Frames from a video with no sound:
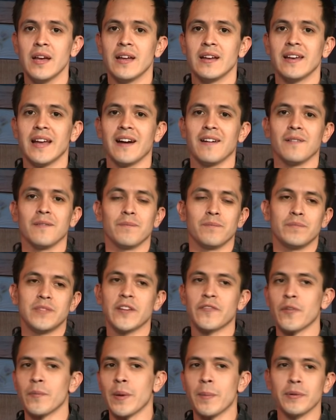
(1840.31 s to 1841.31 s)
Now,
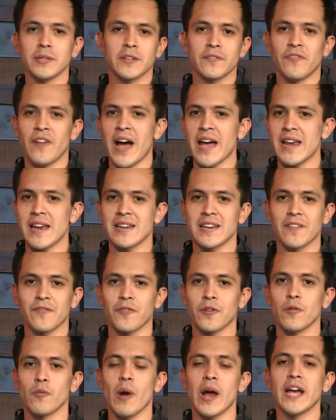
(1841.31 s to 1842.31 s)
different people define it
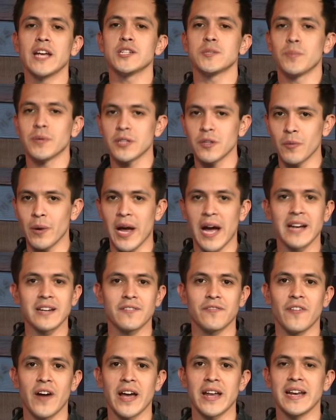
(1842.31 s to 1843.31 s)
different ways, but the way I
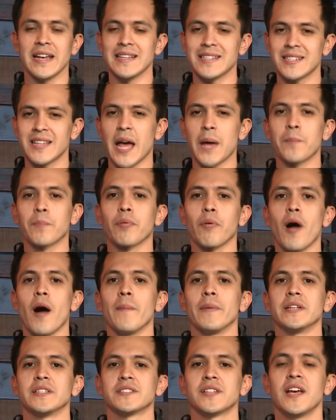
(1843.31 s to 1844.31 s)
define it is that
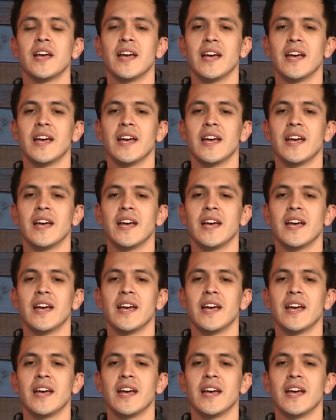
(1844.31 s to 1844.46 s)
promise